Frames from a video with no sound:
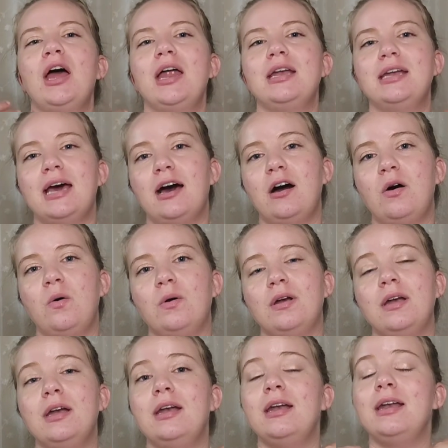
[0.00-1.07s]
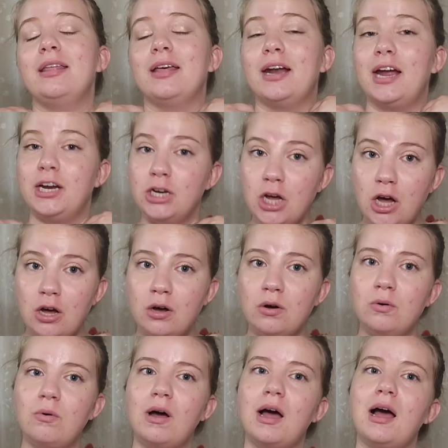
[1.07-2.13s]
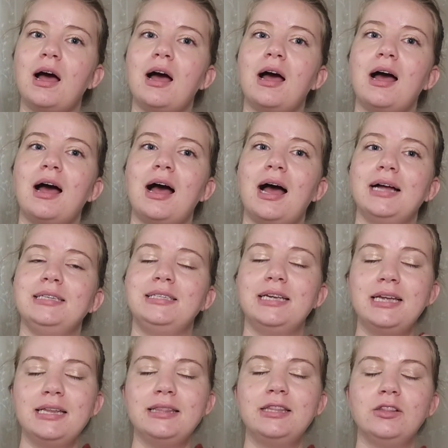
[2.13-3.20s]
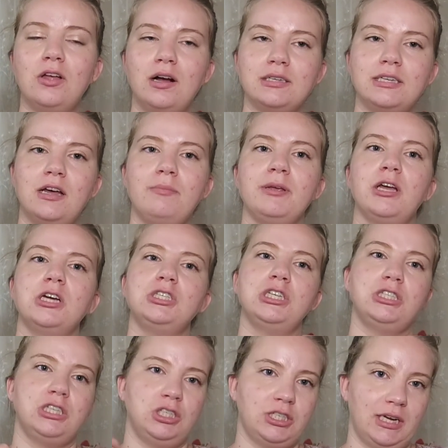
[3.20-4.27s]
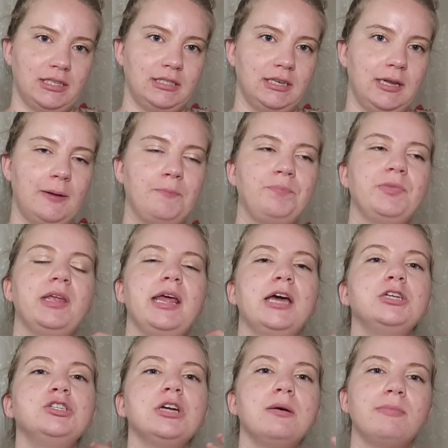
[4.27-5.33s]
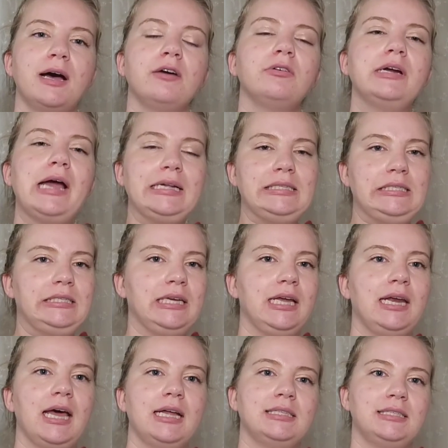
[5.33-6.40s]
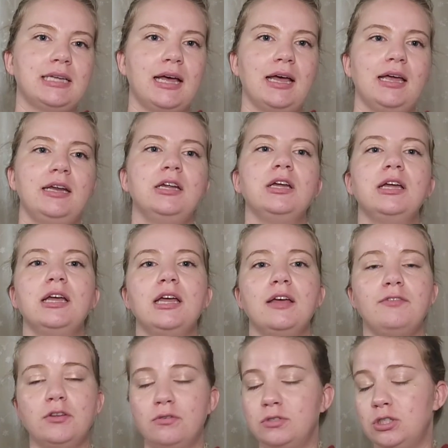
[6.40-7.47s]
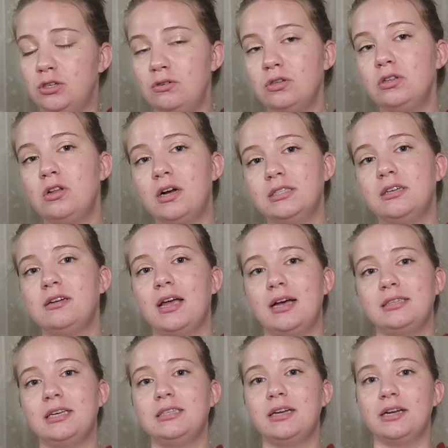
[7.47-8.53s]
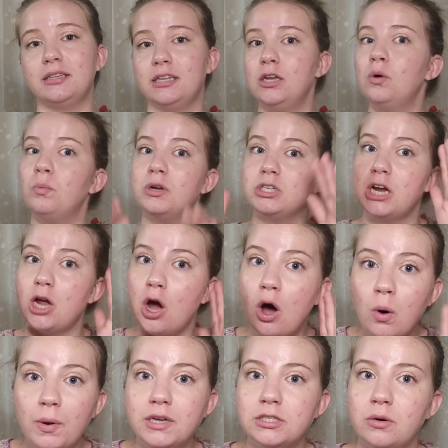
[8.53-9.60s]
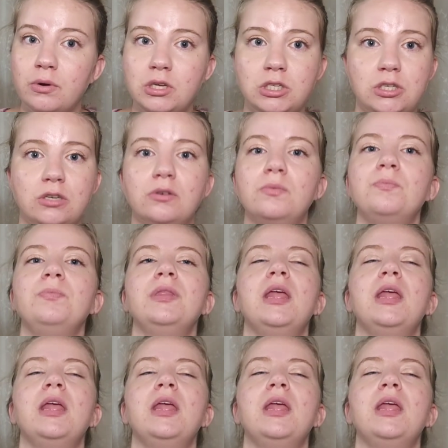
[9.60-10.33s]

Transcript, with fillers: Now that I know, I did the long tail because she suggested it. And Andrea Mowry I'd seen had said, if you do the long tail cast on tightly, which I always do,